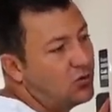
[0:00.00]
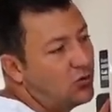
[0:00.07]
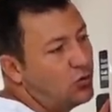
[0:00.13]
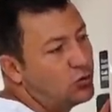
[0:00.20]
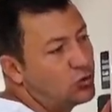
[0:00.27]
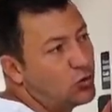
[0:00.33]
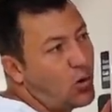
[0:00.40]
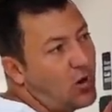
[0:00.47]

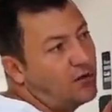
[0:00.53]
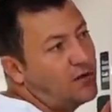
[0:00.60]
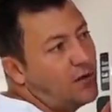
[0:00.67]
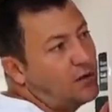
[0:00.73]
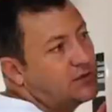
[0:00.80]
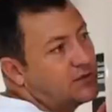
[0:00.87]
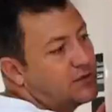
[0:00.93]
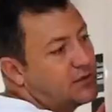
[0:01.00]
all 12
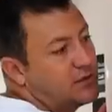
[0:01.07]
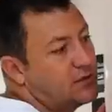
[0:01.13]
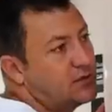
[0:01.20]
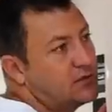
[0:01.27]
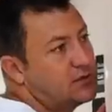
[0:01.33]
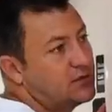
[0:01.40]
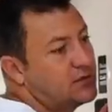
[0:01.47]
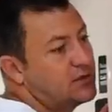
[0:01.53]
volts,
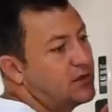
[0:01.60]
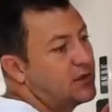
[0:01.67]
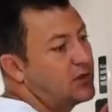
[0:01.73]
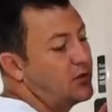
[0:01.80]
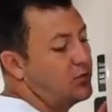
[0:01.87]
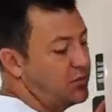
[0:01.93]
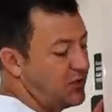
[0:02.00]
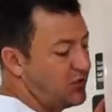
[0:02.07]
a
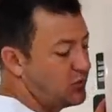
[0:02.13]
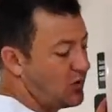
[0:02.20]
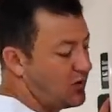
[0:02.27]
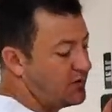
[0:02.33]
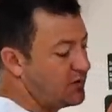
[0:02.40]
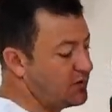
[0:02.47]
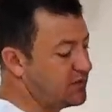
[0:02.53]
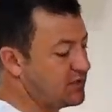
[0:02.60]
complete
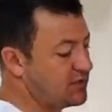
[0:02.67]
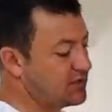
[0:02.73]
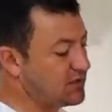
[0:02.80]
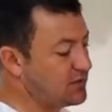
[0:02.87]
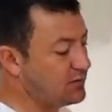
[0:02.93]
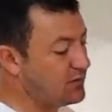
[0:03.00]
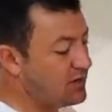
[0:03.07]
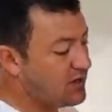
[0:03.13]
12 volt
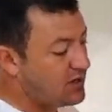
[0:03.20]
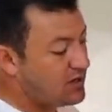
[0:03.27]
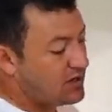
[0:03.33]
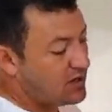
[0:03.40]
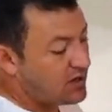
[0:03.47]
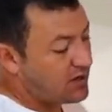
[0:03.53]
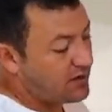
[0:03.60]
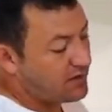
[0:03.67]
system,
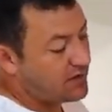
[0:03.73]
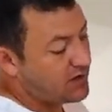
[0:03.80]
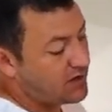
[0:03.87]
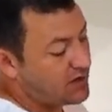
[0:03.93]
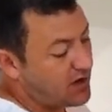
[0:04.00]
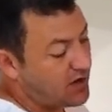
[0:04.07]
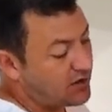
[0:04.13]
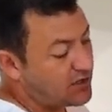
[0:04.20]
and
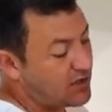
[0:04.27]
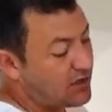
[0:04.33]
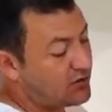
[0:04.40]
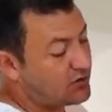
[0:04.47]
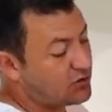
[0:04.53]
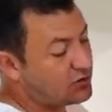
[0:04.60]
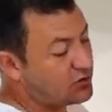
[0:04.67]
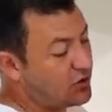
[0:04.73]
then our color
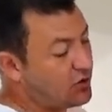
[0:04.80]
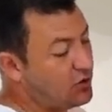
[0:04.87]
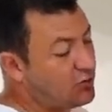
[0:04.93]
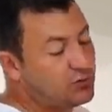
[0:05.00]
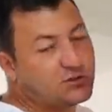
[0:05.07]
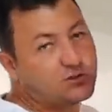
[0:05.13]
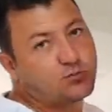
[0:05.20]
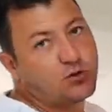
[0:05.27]
control,
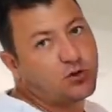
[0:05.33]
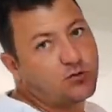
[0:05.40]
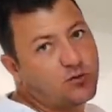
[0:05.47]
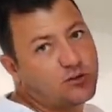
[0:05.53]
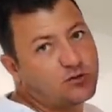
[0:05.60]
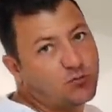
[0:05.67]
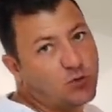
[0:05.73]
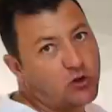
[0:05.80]
which pretty
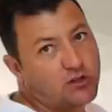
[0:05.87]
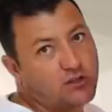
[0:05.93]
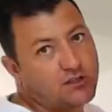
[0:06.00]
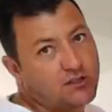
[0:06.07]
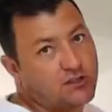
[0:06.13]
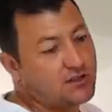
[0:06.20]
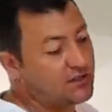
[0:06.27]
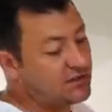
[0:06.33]
much
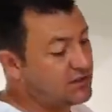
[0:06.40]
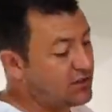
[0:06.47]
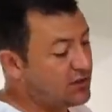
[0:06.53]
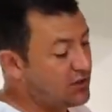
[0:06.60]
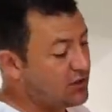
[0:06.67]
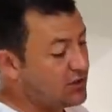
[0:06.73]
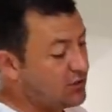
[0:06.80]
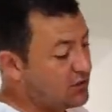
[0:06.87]
monitors
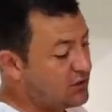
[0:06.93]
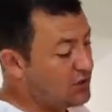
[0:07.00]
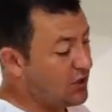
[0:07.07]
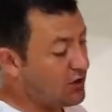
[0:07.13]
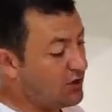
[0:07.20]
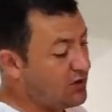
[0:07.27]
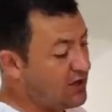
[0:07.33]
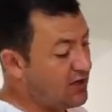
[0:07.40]

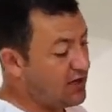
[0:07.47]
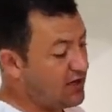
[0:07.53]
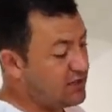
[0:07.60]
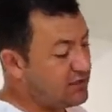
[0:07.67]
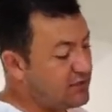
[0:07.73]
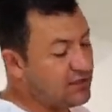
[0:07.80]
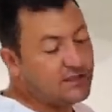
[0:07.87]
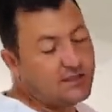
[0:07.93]
solar,
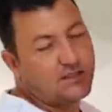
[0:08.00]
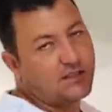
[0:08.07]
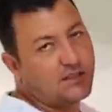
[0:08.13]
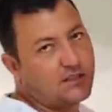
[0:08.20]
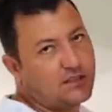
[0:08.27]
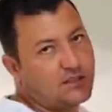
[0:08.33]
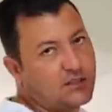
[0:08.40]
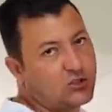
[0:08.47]

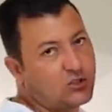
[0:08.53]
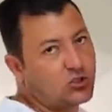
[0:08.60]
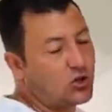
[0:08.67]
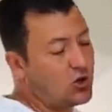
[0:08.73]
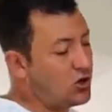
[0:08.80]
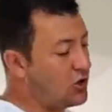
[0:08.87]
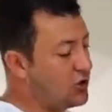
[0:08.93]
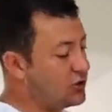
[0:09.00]
DC,
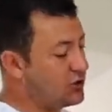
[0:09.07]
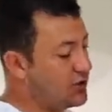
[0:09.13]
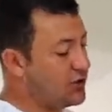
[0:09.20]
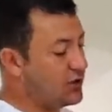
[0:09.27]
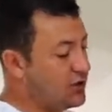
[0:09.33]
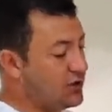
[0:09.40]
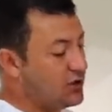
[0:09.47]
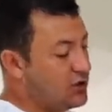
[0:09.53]
discharge,
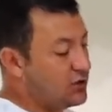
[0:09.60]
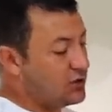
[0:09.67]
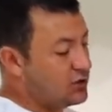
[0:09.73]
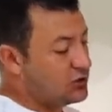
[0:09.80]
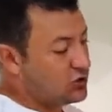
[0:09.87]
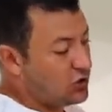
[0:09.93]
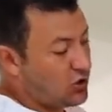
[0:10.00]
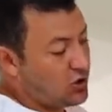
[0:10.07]

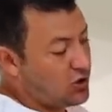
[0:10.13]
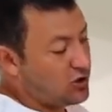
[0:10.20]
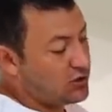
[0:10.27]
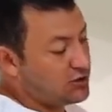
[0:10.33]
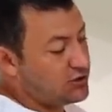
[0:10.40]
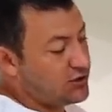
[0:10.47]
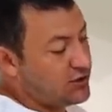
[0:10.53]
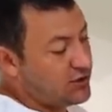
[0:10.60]

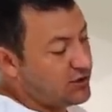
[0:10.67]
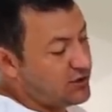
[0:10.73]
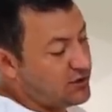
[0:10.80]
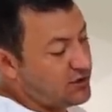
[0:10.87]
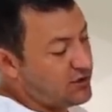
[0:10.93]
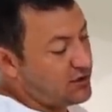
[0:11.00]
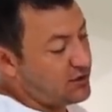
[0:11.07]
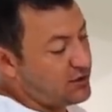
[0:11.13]
charge,
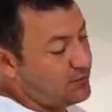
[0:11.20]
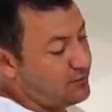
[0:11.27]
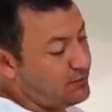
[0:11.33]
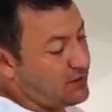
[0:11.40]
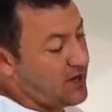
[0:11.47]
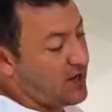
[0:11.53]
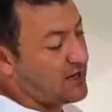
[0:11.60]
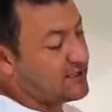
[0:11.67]

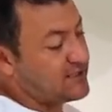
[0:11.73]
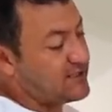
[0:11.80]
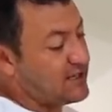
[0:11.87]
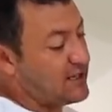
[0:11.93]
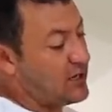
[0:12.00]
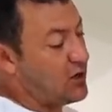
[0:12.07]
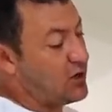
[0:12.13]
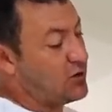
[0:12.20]

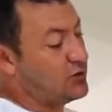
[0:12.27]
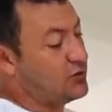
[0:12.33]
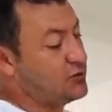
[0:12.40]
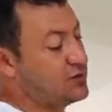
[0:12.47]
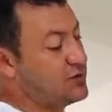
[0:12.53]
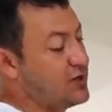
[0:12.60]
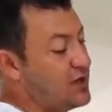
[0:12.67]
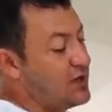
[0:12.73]
AC
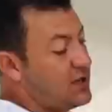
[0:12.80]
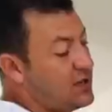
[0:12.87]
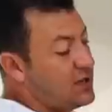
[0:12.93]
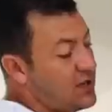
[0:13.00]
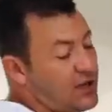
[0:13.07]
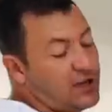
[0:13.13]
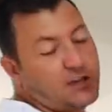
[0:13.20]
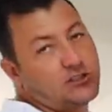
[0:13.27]
loads,
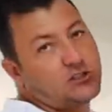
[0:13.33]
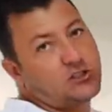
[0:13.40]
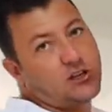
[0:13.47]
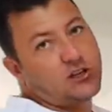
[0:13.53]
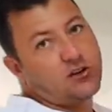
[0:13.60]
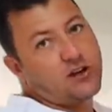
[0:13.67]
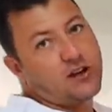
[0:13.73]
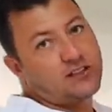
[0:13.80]
and
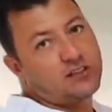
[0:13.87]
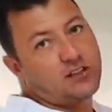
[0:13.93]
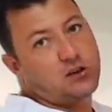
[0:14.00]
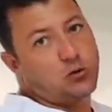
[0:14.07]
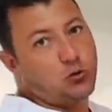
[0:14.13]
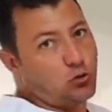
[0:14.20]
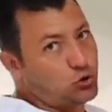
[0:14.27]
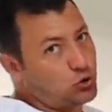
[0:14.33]
generator
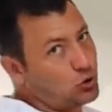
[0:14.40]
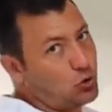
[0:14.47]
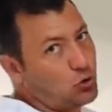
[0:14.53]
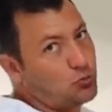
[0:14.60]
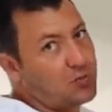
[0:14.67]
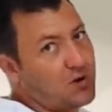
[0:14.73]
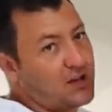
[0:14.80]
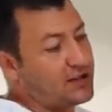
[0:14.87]

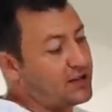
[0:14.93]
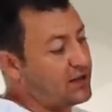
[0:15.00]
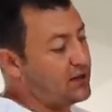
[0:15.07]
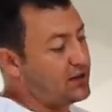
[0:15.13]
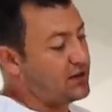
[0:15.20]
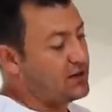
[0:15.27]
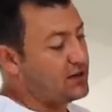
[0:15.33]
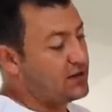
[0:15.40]
offshore
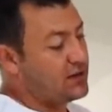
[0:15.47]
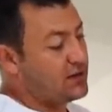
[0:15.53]
plug-in